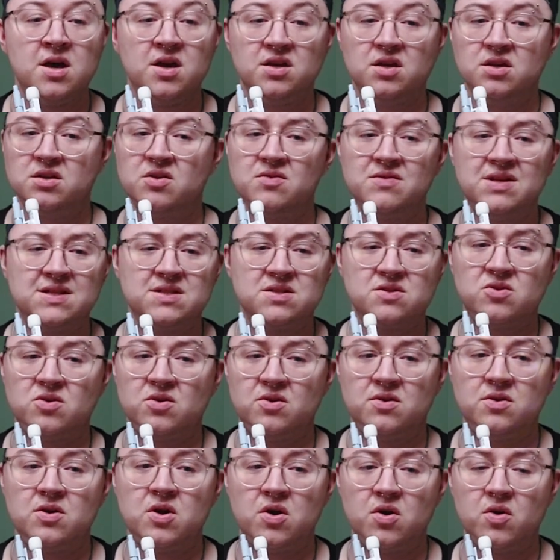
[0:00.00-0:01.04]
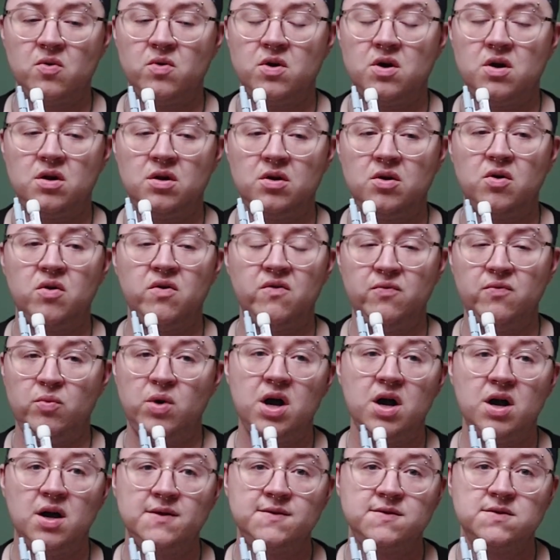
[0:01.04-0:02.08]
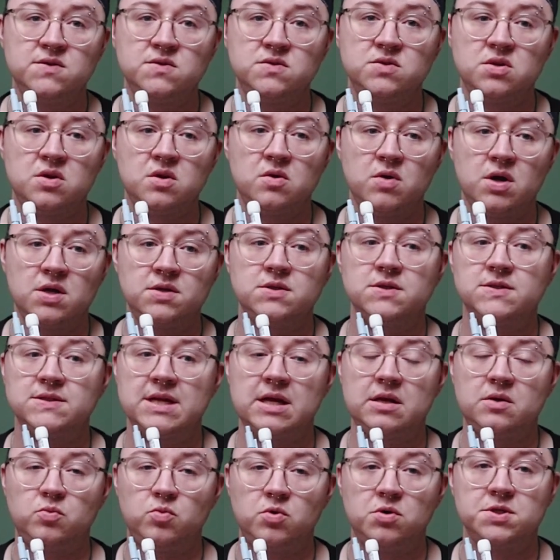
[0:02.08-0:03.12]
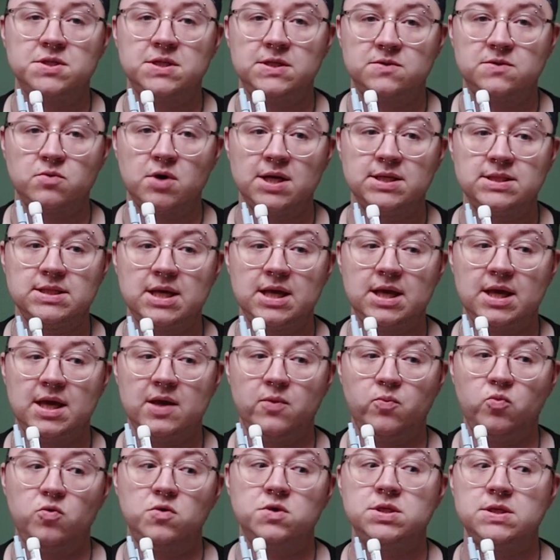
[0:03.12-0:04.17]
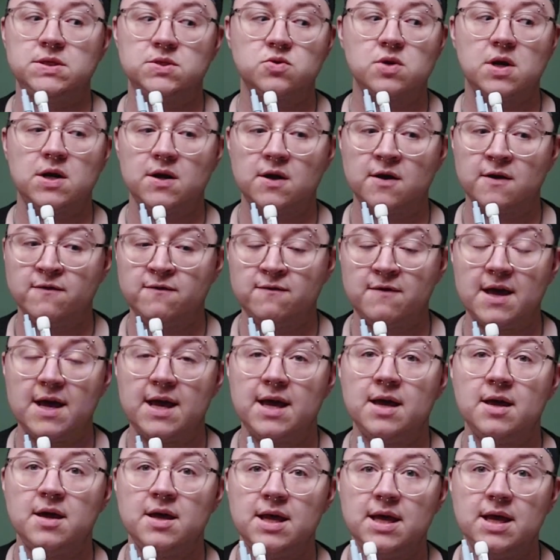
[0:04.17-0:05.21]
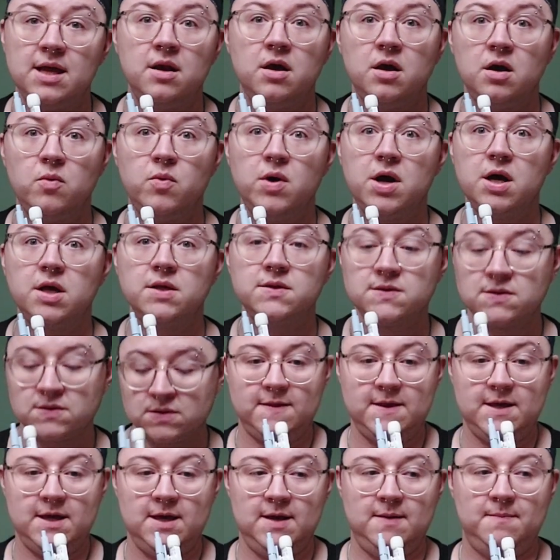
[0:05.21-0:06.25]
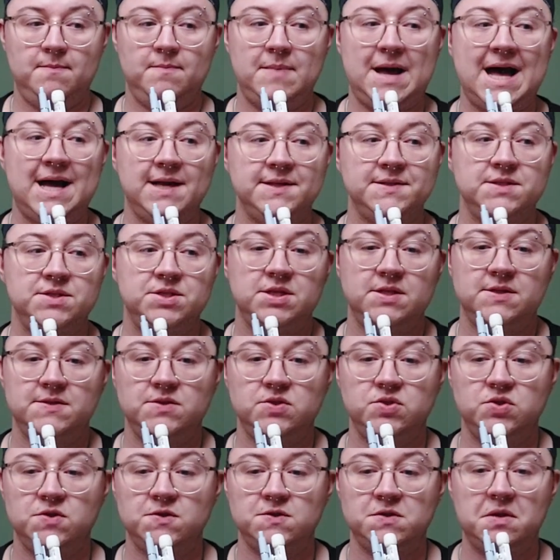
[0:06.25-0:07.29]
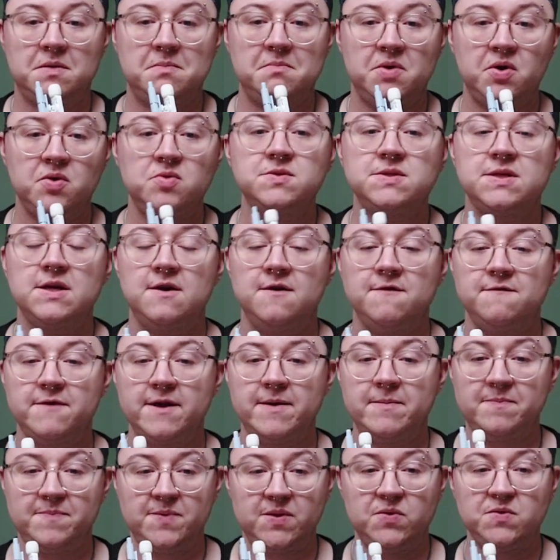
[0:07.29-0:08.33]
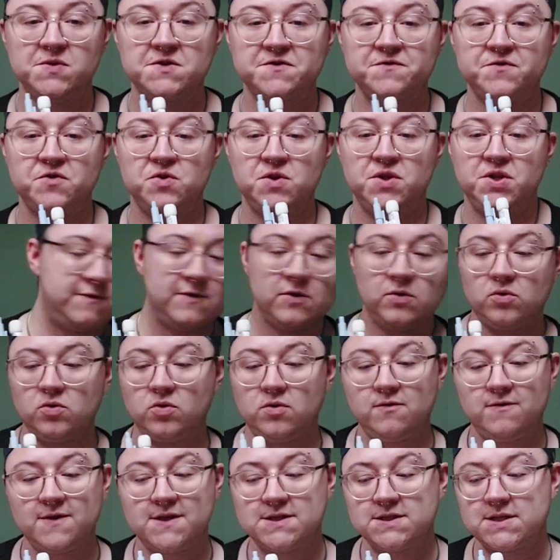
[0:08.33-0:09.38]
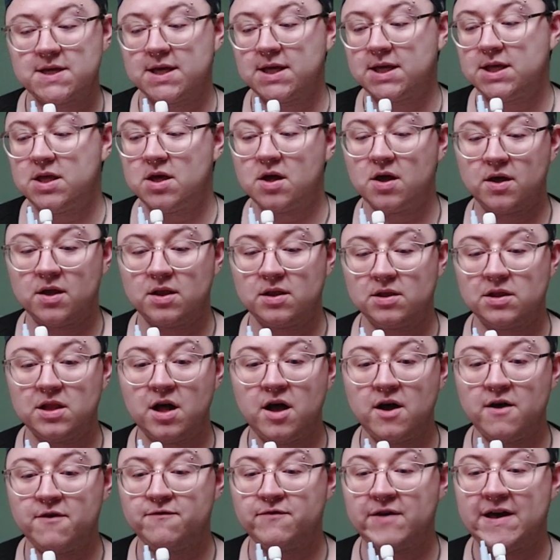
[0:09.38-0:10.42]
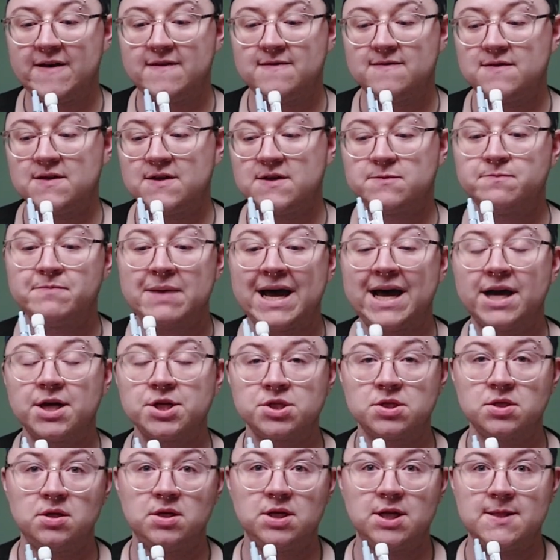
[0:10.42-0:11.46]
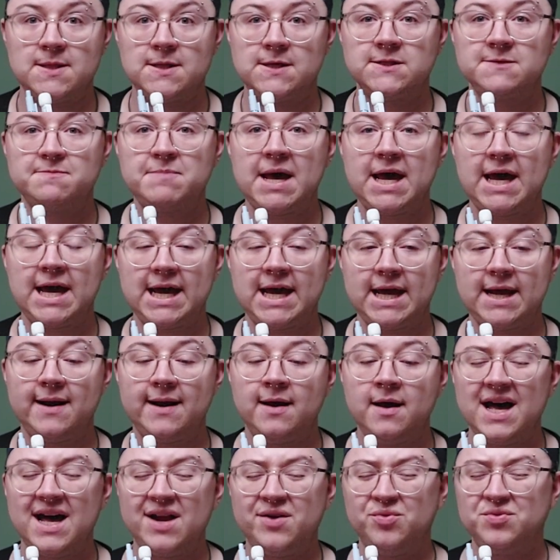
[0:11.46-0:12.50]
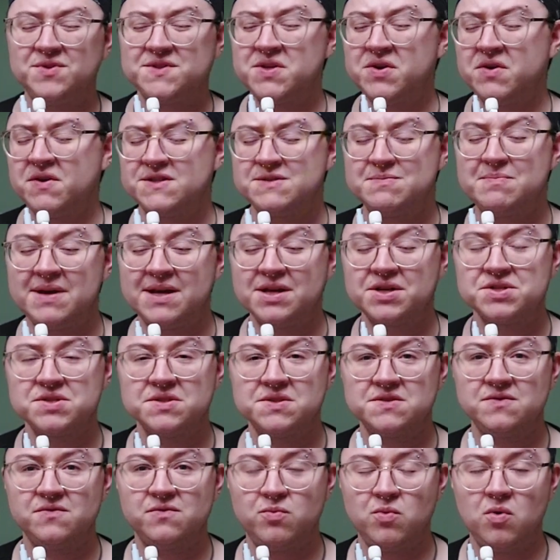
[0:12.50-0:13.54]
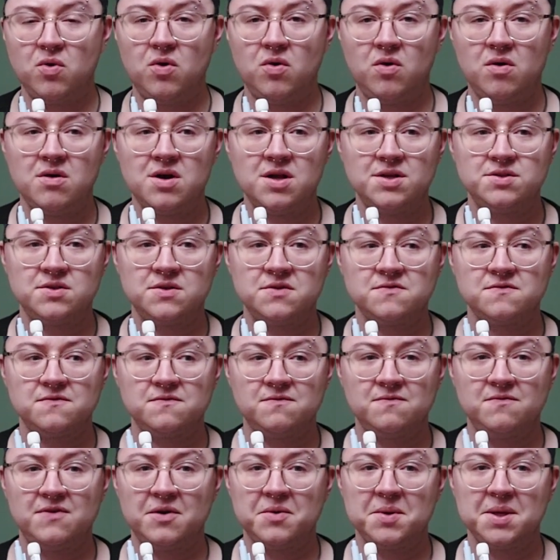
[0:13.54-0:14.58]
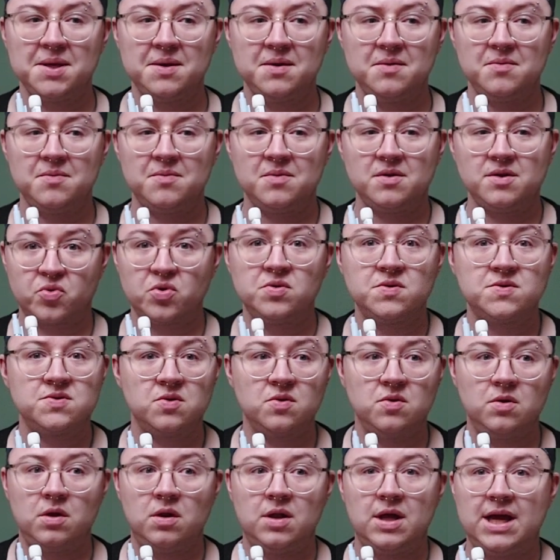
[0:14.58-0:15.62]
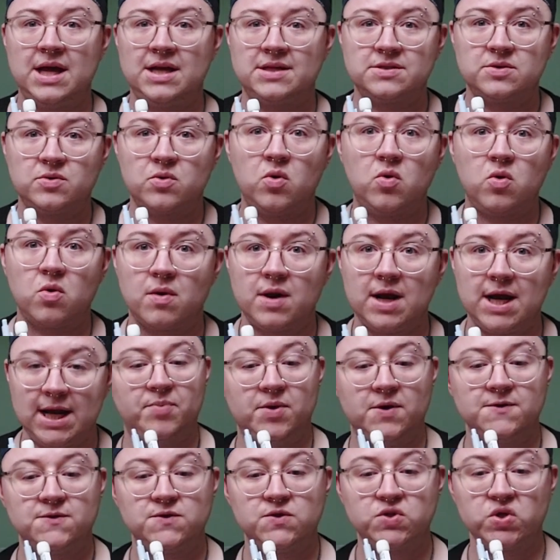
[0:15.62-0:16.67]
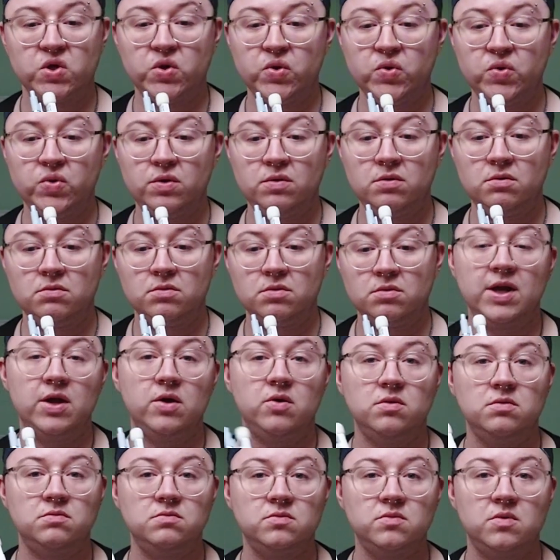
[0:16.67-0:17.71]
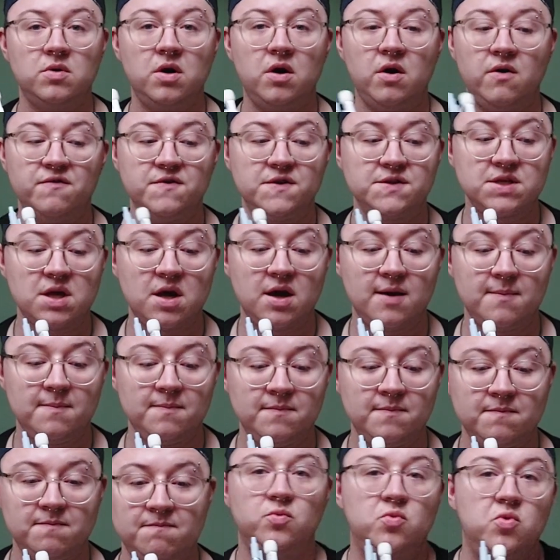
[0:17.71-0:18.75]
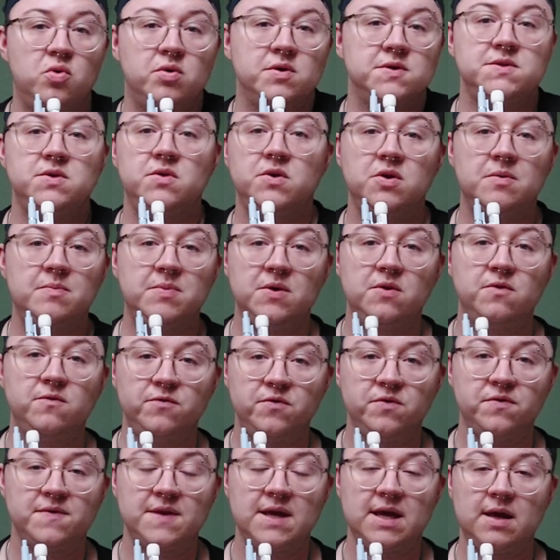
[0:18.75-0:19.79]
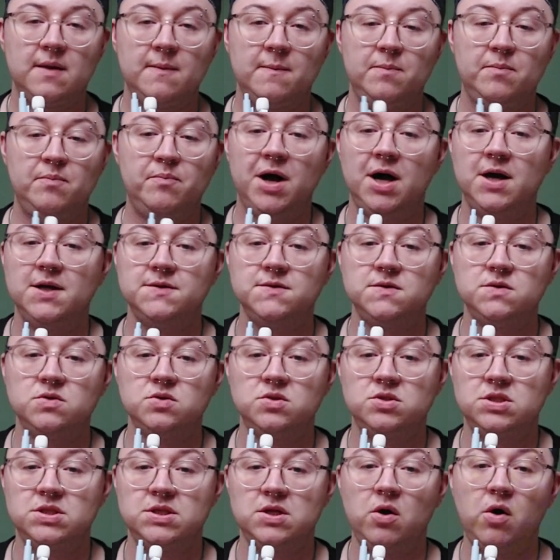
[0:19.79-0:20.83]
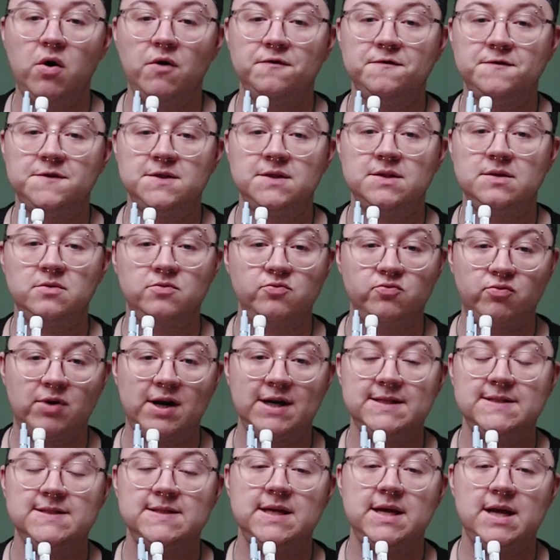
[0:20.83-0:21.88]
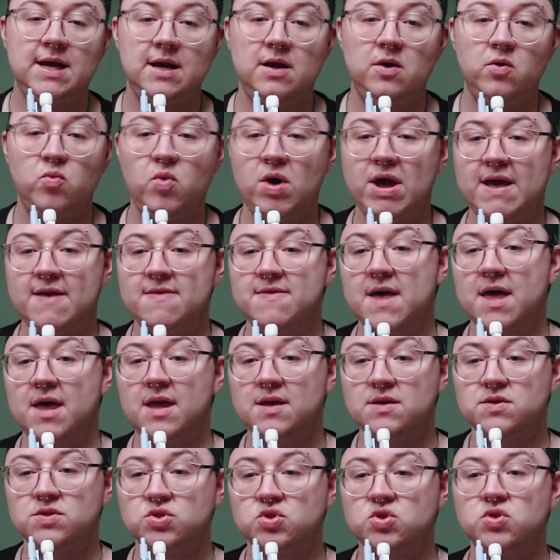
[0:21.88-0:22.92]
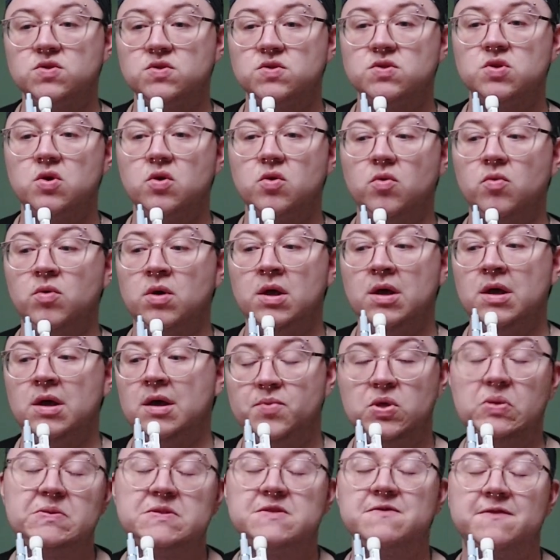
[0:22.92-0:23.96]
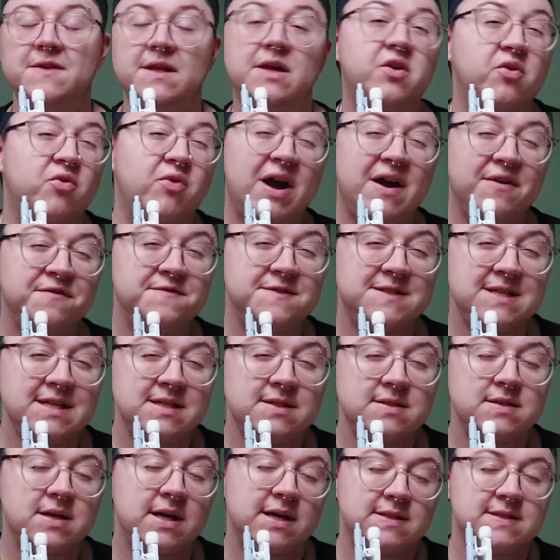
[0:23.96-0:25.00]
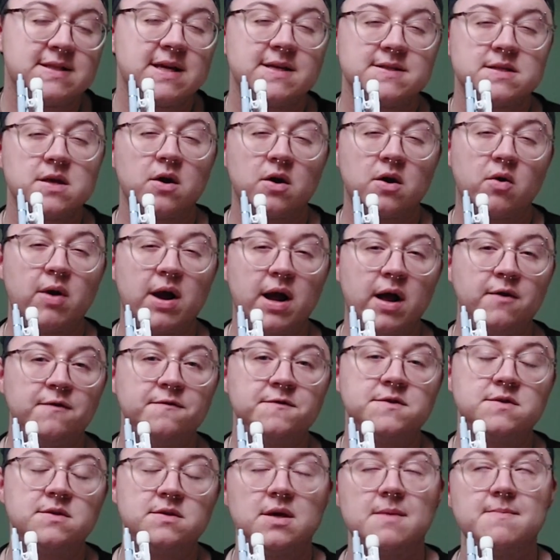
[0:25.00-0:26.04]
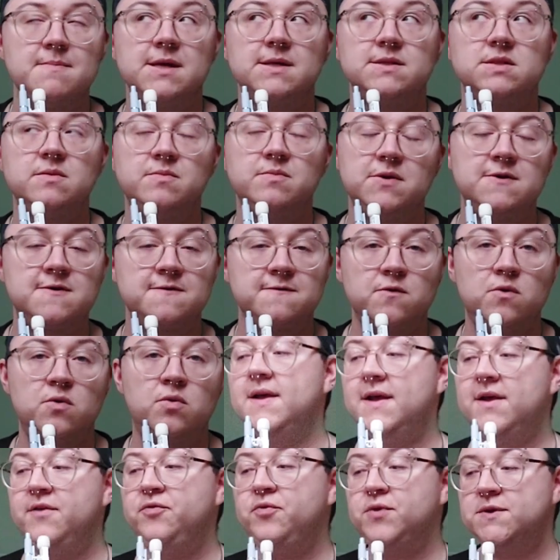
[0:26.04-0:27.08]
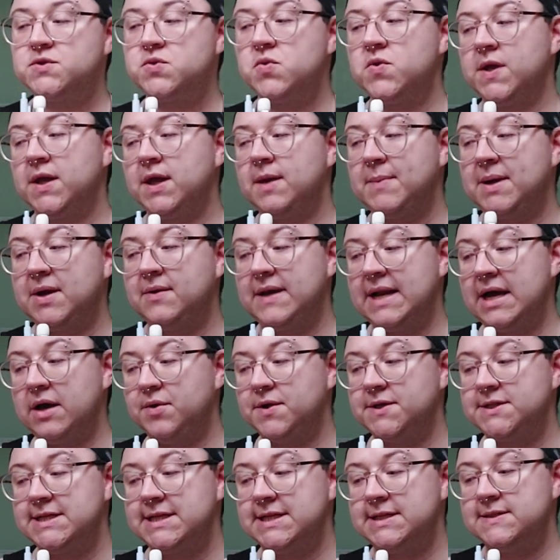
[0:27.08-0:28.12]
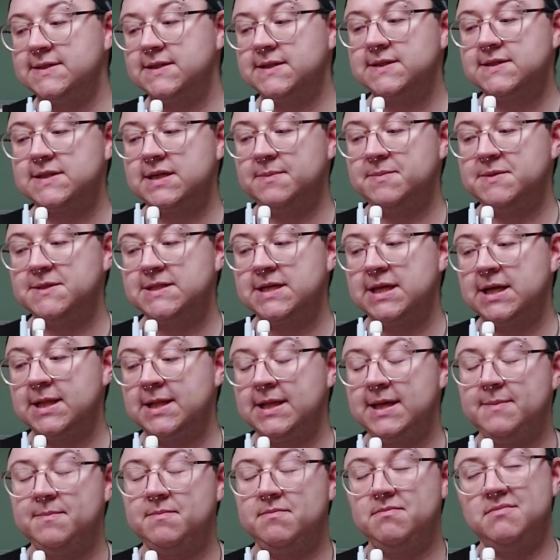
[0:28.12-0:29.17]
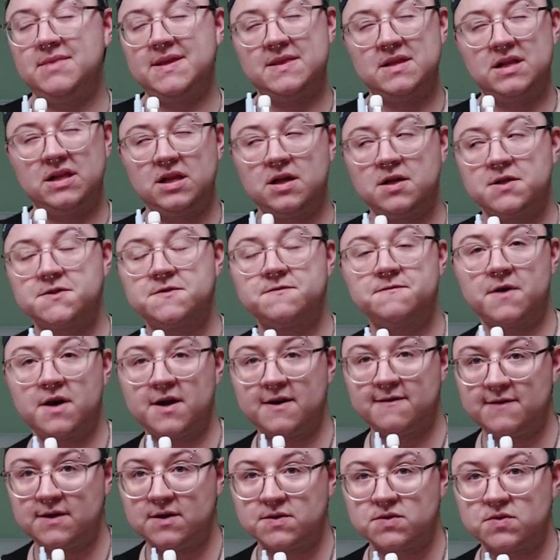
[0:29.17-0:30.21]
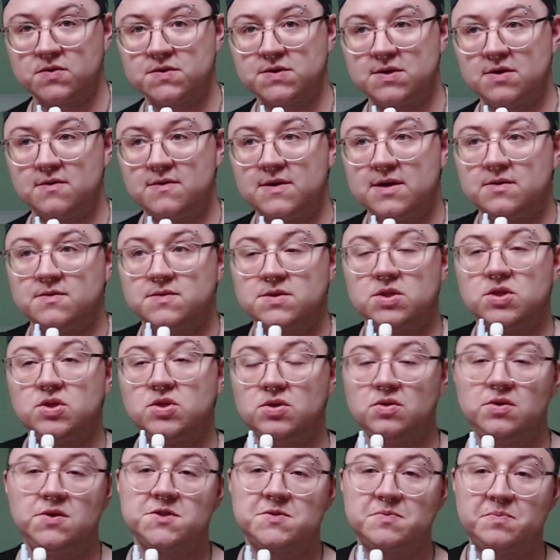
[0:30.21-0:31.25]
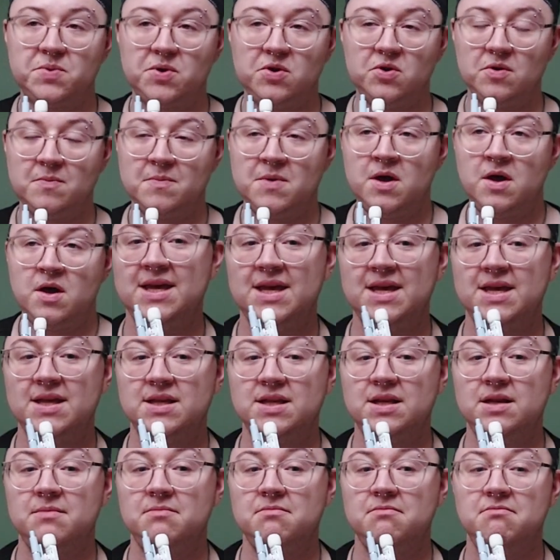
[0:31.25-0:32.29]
you don't need to know a lot of words to understand what she's writing and what she's trying to convey in her words. The passages are just emotive and beautiful. You feel all this like young love and this passion and this pain, and also her depictions of war are just very brutal and gory, but so real of the time. War is not a beautiful thing, but she often writes it in a way that is just so beautifully crafted. I'd say it's her craft that makes it beautiful. If we're talking about nowadays, I'd say particularly in the last 5 years or so, there was a huge boom in